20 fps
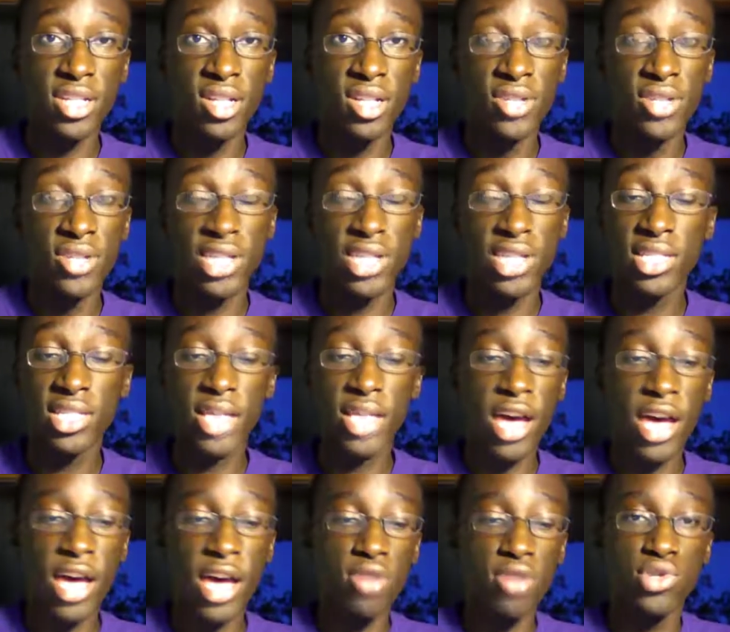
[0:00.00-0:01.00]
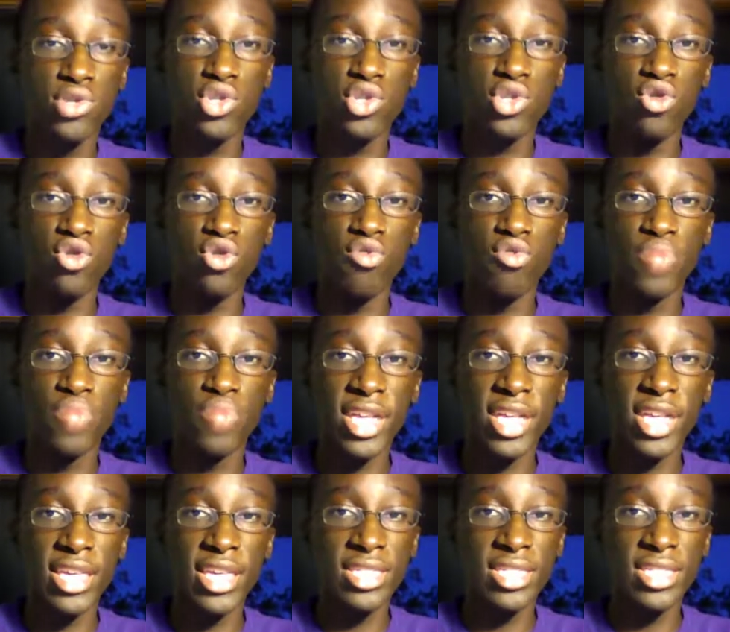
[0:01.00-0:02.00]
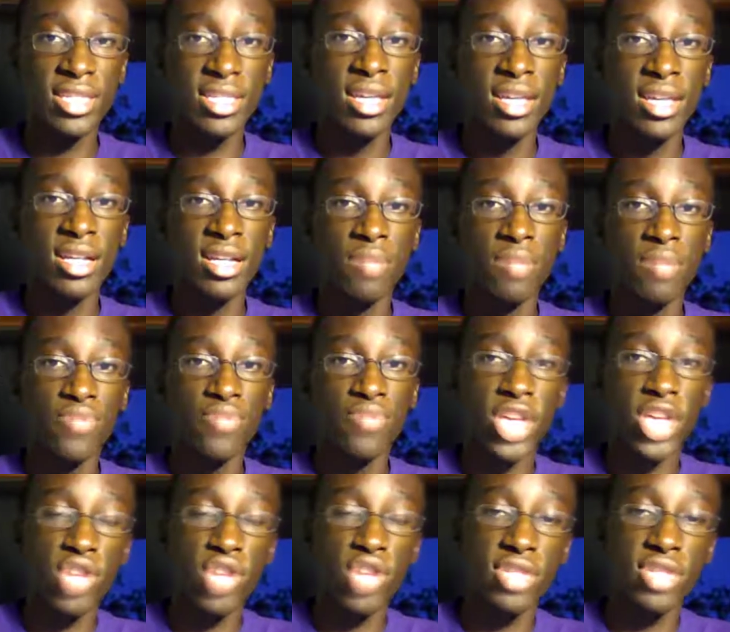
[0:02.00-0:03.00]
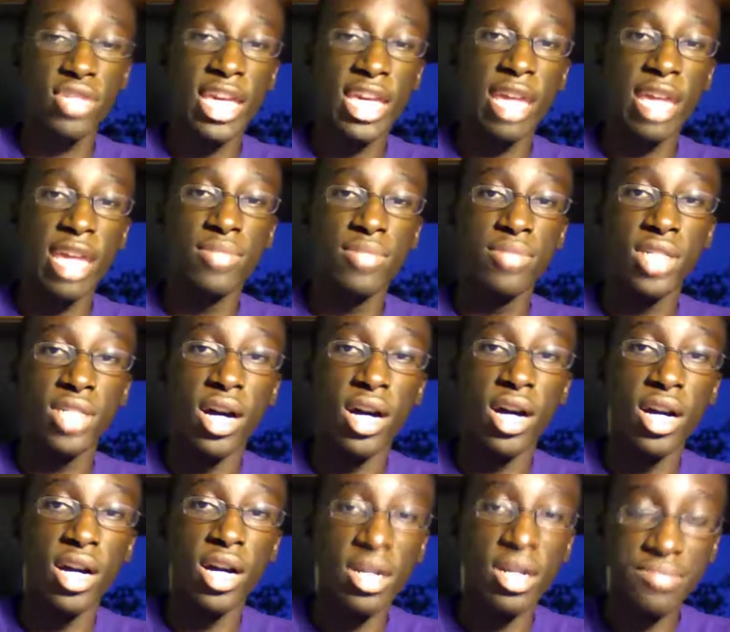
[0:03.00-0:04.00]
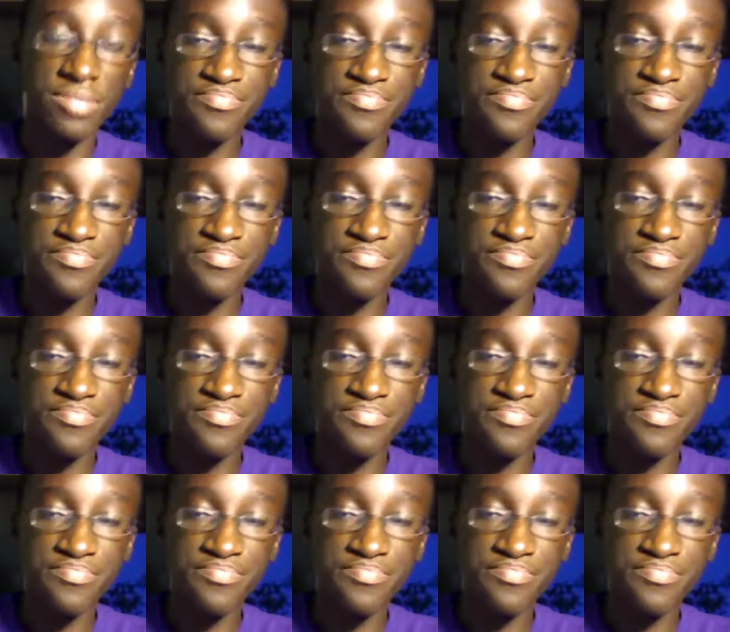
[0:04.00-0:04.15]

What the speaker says: doesn't allow you to play your games via